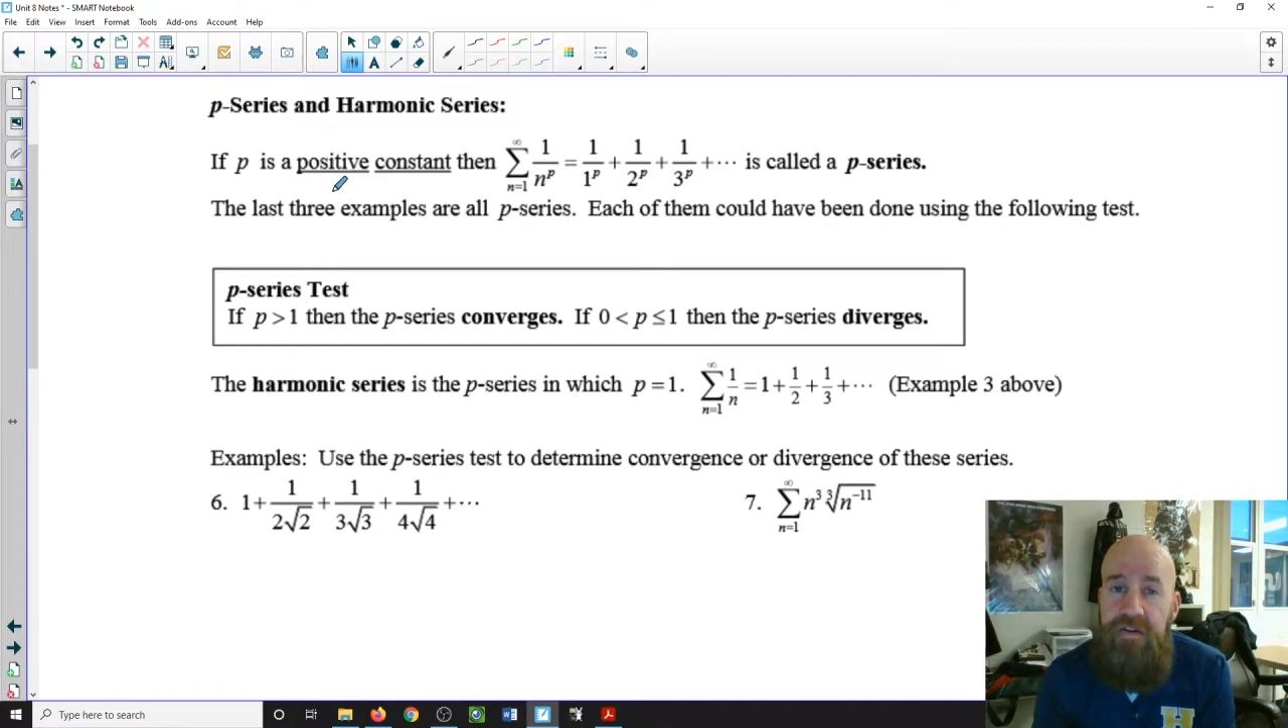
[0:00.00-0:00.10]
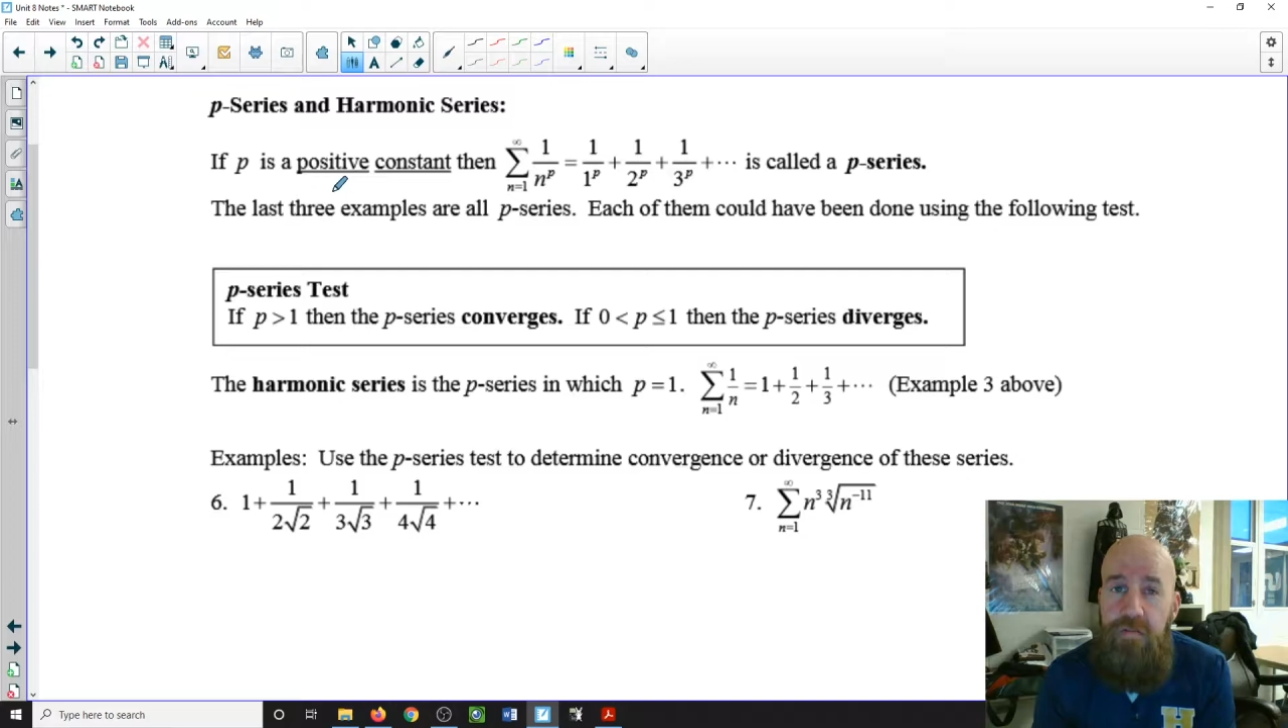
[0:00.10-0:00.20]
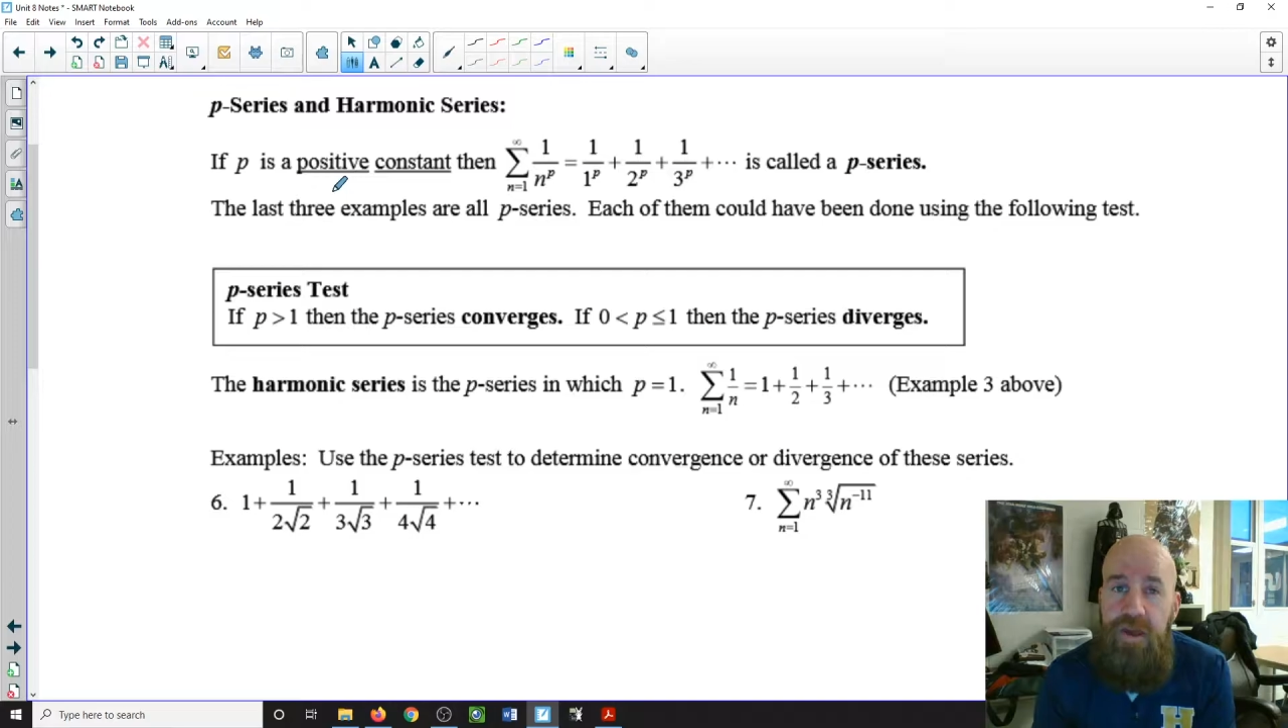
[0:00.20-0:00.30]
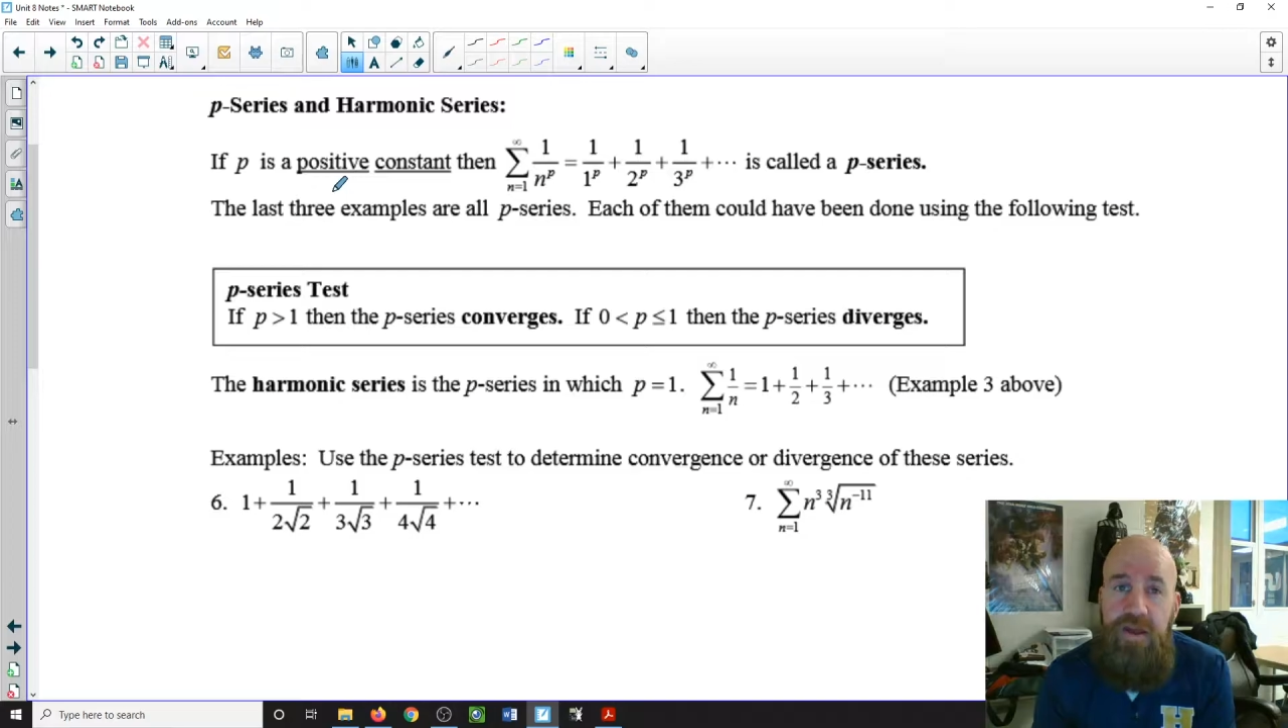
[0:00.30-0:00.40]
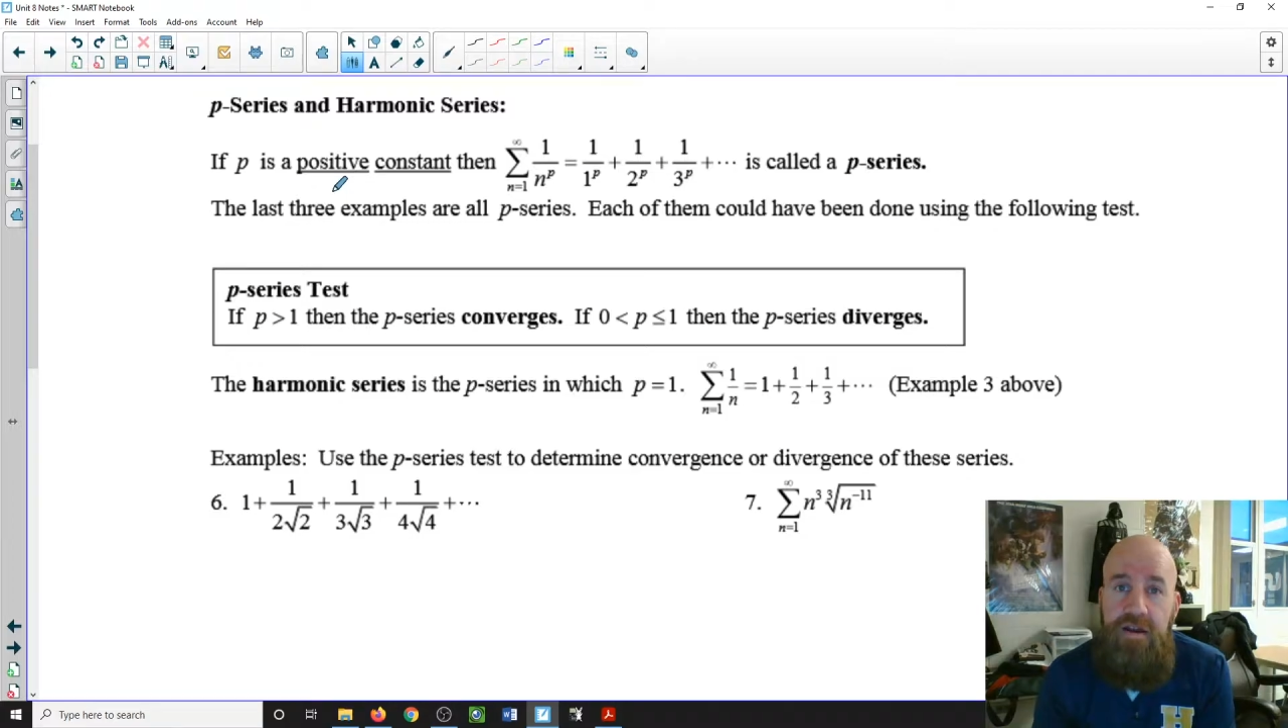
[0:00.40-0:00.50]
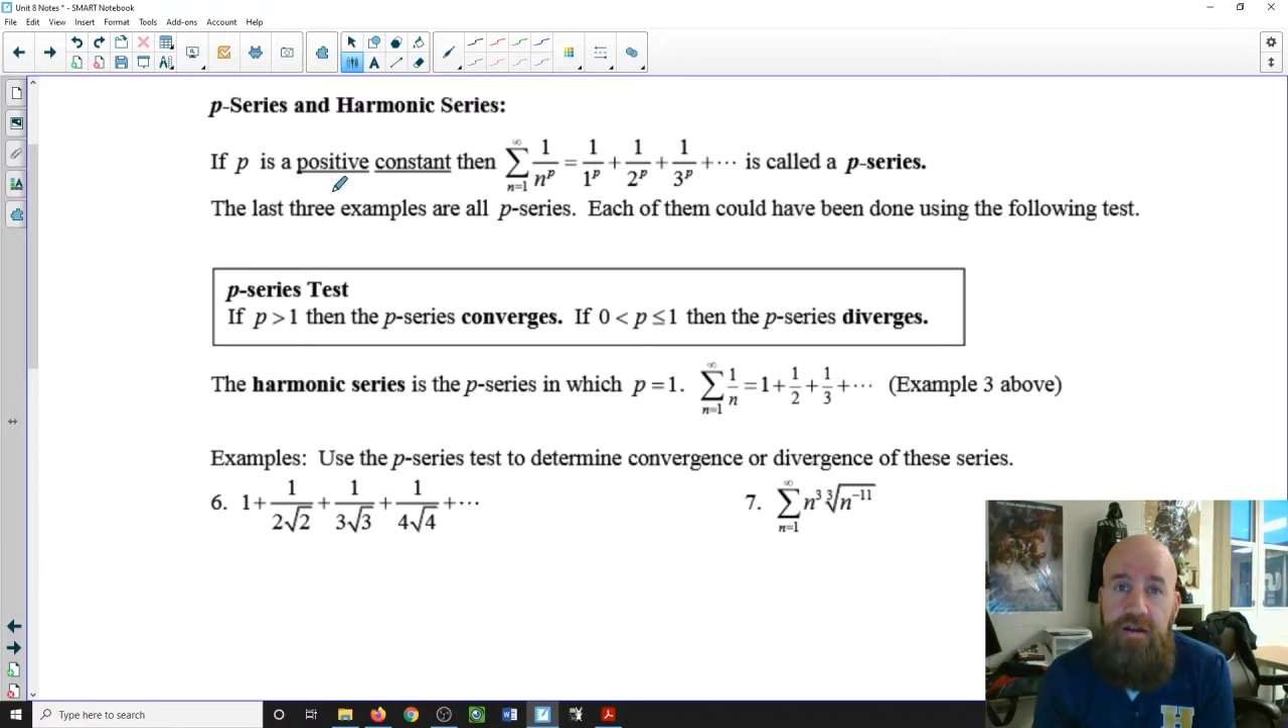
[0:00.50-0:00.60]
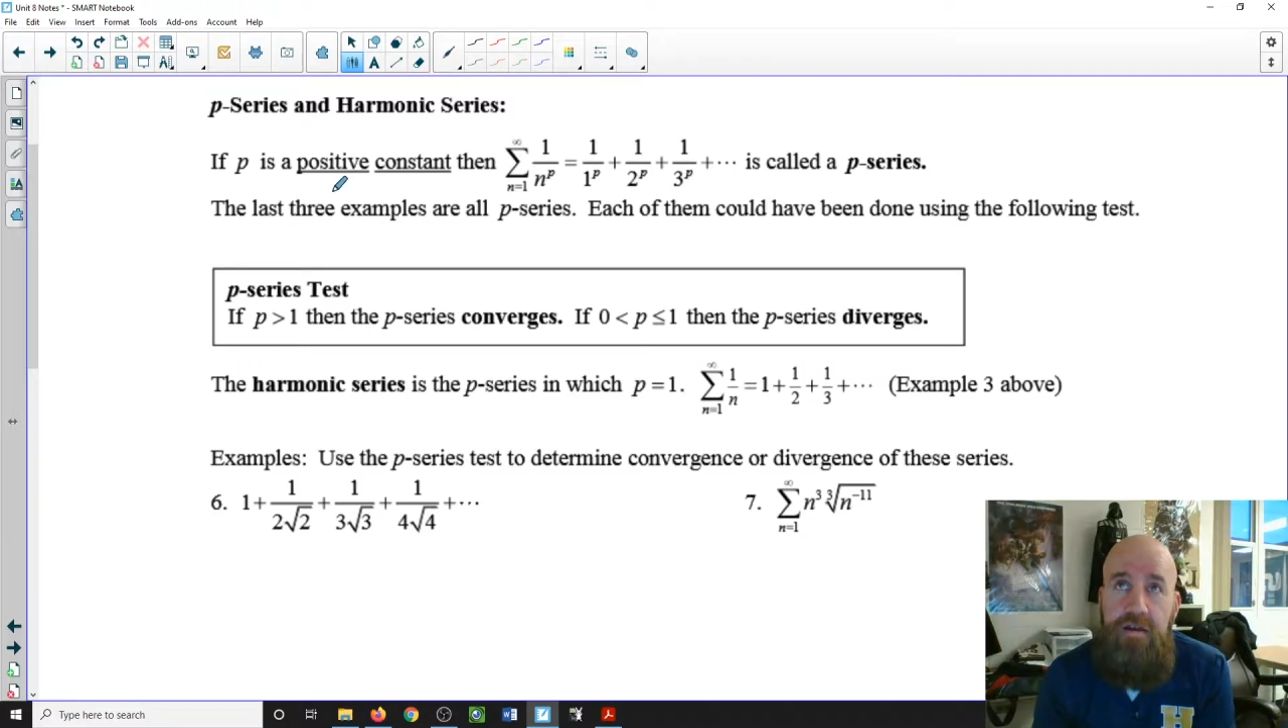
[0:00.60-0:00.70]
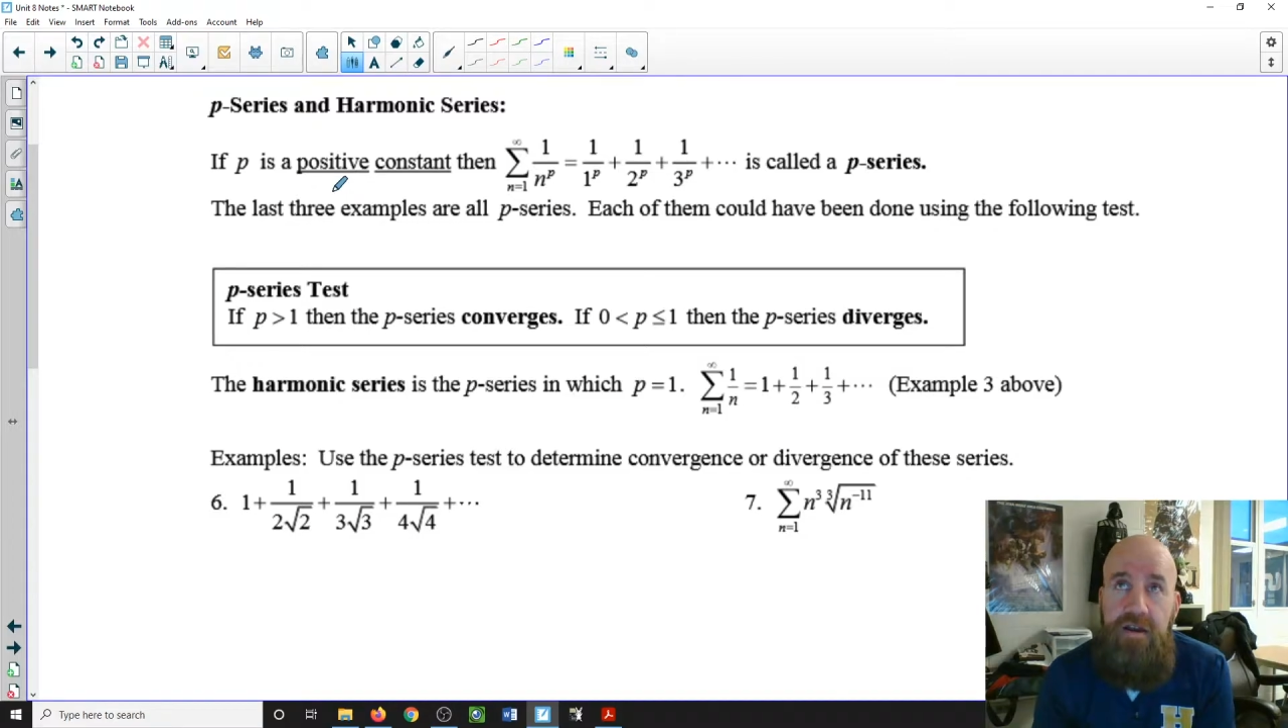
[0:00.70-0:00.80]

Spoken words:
that we can